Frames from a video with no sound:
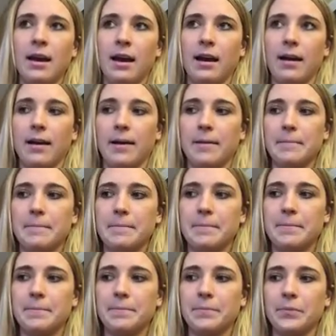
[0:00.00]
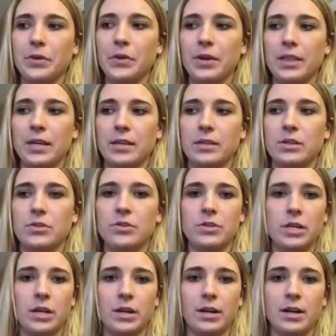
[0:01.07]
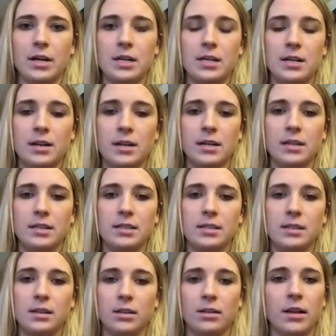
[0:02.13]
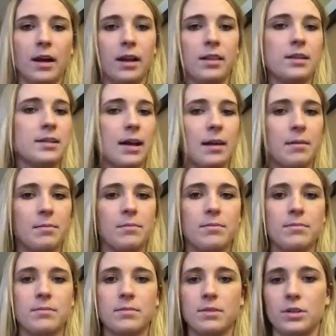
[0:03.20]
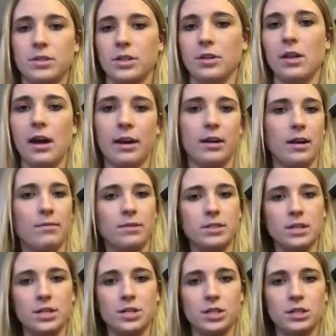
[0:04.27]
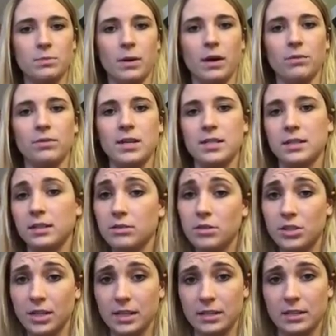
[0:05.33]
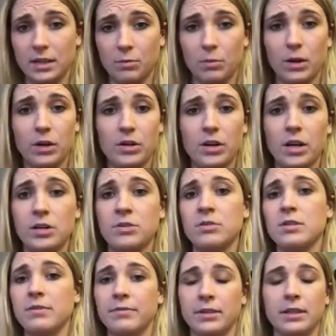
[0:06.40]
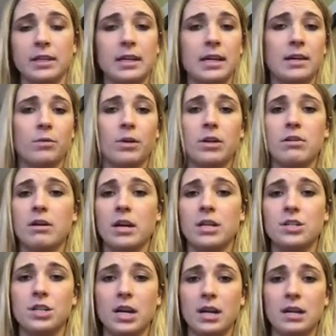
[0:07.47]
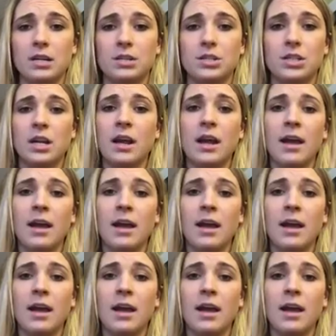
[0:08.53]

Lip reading: I think the new year is, a lot of the time, there's a lot of conversations about resolutions. What are you going to do differently, and what are you going to change?